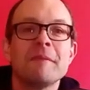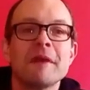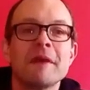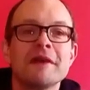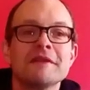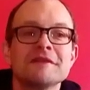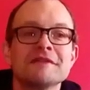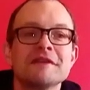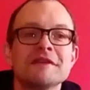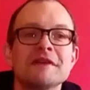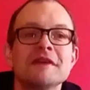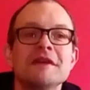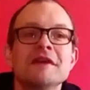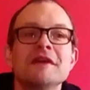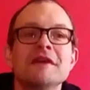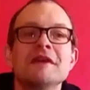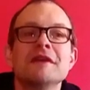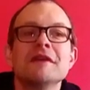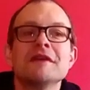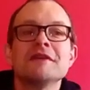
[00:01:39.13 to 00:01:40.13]
but
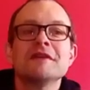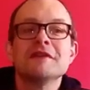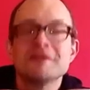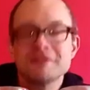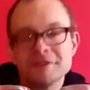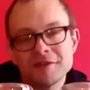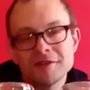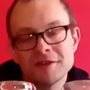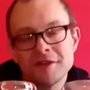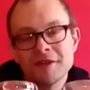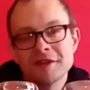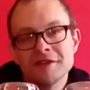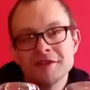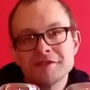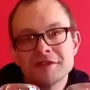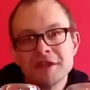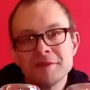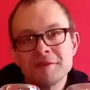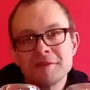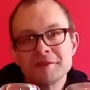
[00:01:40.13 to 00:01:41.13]
it does look like it's
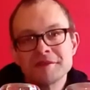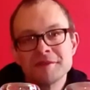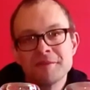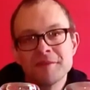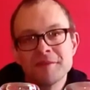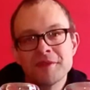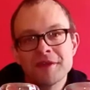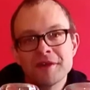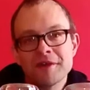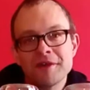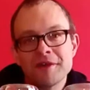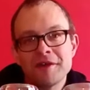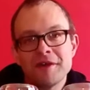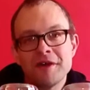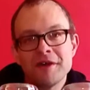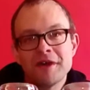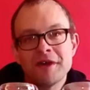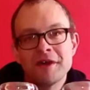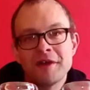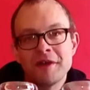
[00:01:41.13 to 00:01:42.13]
going to be something
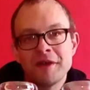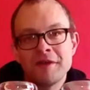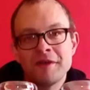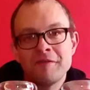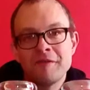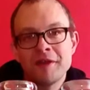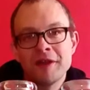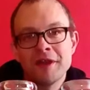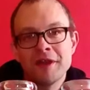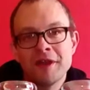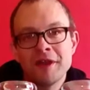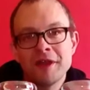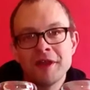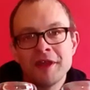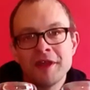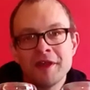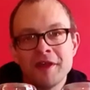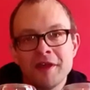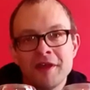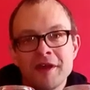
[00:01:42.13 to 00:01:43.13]
I
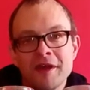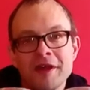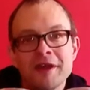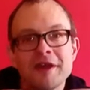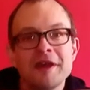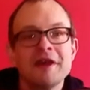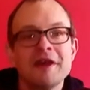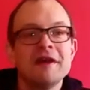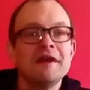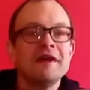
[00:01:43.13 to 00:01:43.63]
really like.